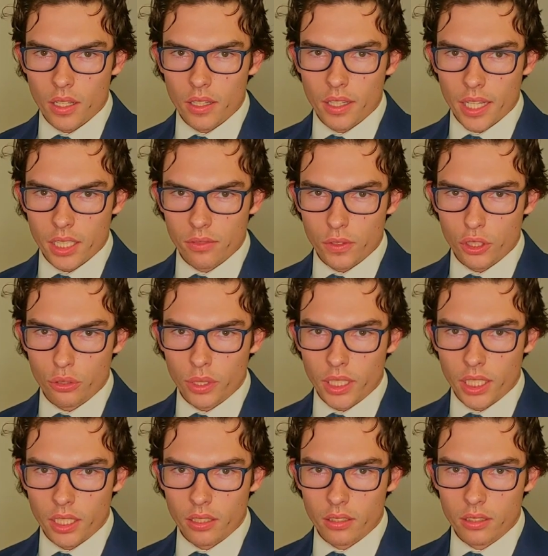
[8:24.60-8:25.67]
Thanks for tuning
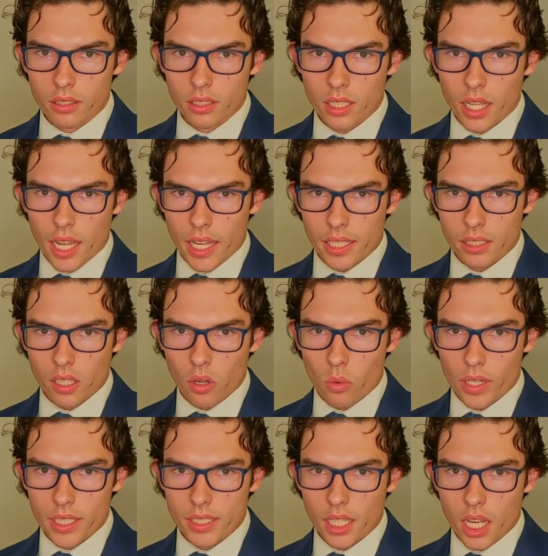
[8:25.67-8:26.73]
in. As
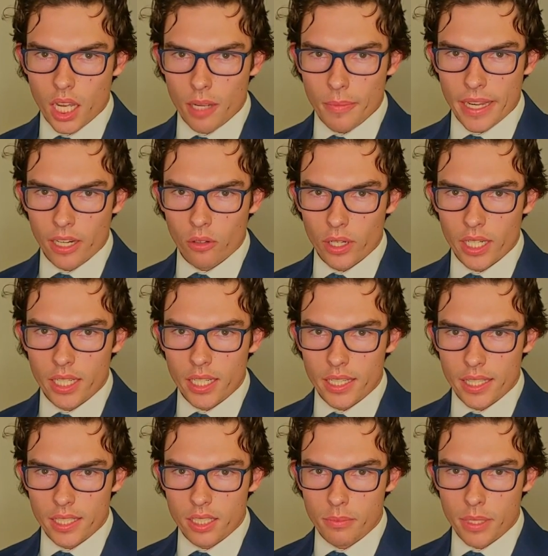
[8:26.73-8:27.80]
always, I'm Arron, and
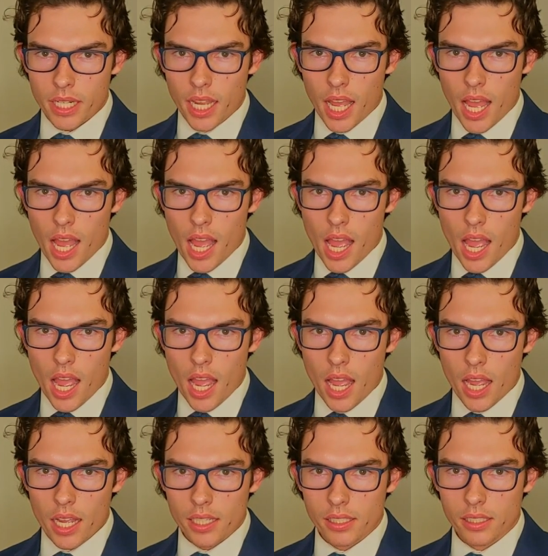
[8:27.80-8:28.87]
this has been
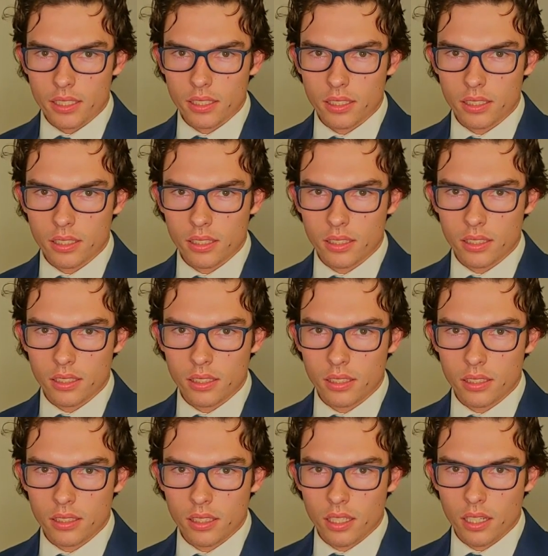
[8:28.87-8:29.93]
Ask
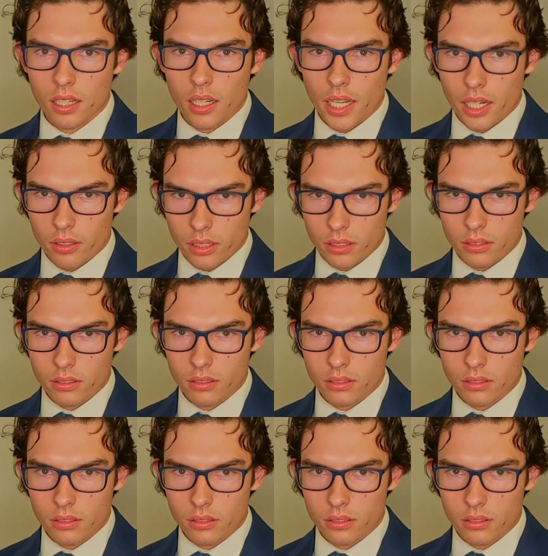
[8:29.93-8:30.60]
Arron.